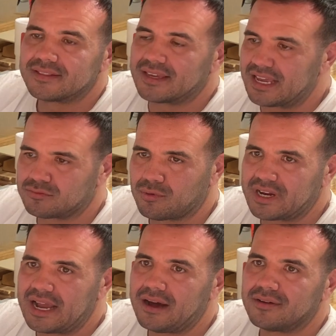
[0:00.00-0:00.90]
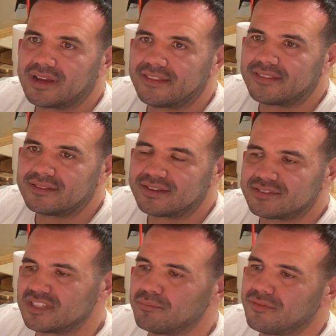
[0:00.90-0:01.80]
the guesswork out and they've
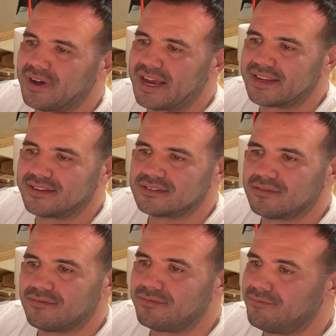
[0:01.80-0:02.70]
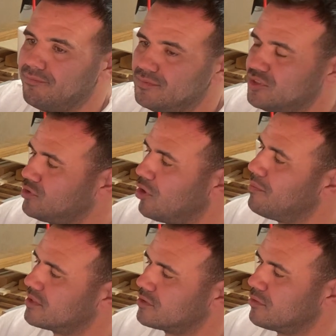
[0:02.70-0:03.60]
simplified it so
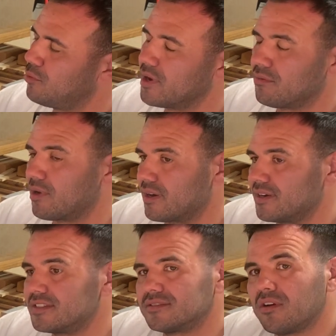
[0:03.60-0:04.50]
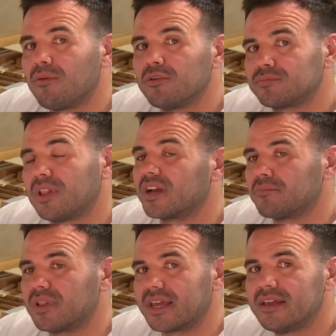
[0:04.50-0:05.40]
much to the point where it's almost plug and
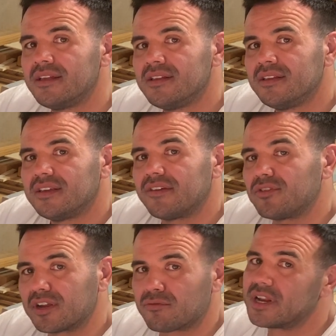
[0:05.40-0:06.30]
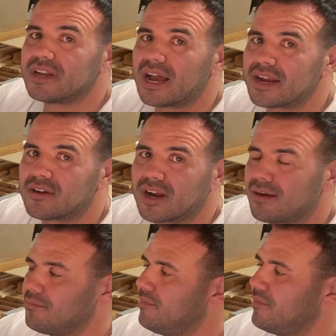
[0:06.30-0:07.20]
play. If you can read a
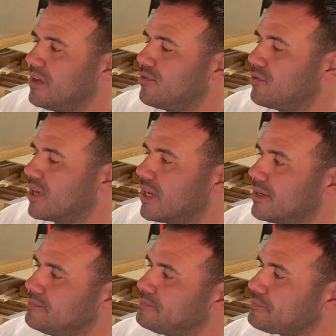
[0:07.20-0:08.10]
diagram, if you can,